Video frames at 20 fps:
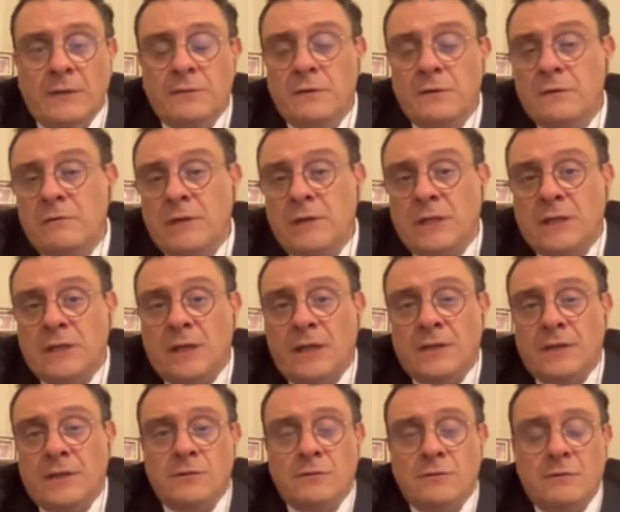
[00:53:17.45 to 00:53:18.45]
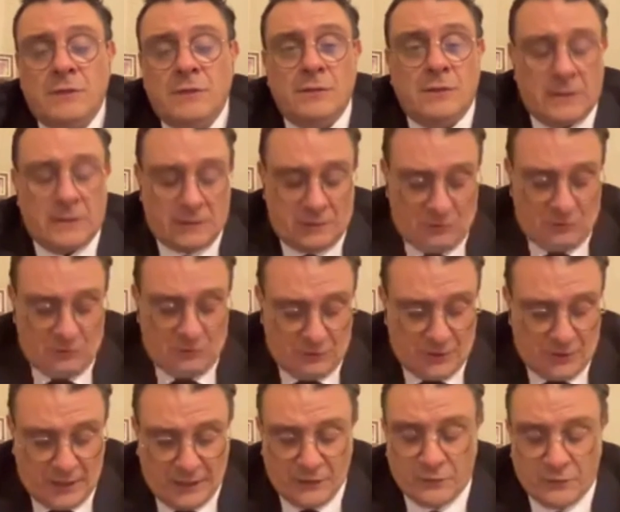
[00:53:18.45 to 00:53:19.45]
In the Greek case, you
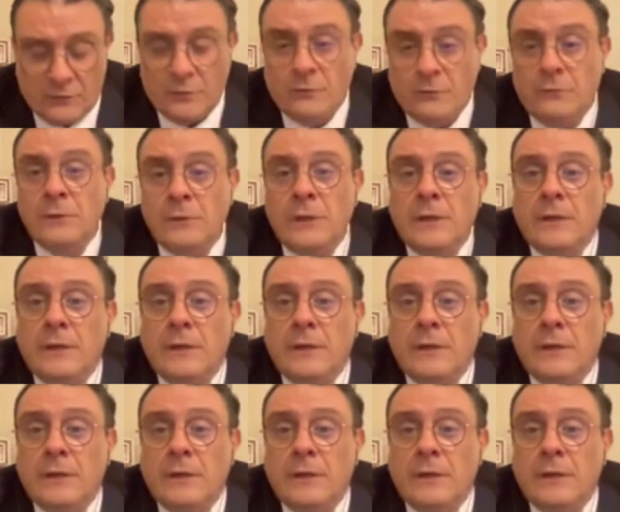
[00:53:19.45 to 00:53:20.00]
and I know